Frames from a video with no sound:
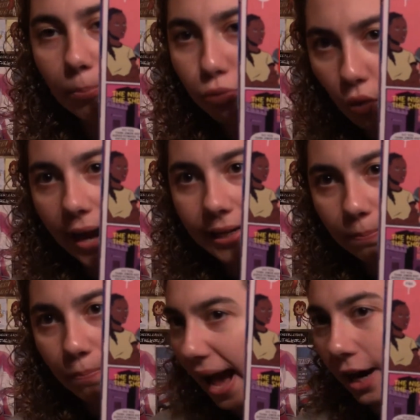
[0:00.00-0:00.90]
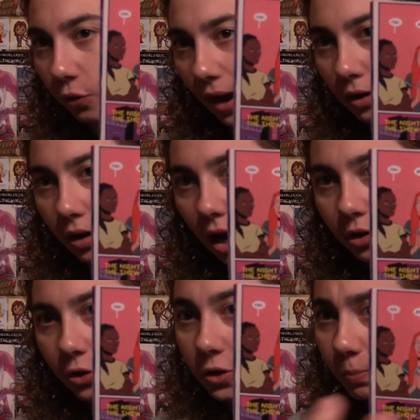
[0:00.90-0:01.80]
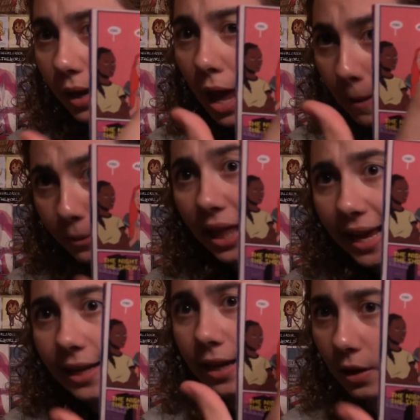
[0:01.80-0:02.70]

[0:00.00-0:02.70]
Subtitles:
bright background colors, but plain.